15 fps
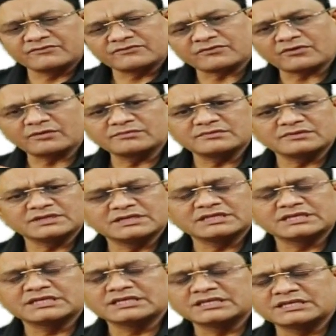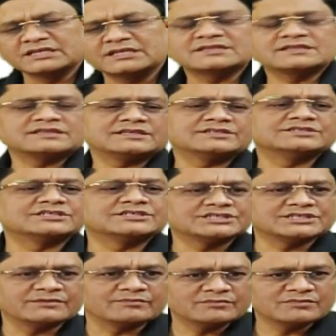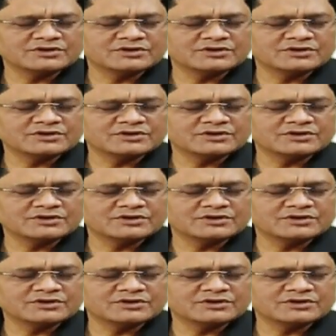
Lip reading: from his citizenship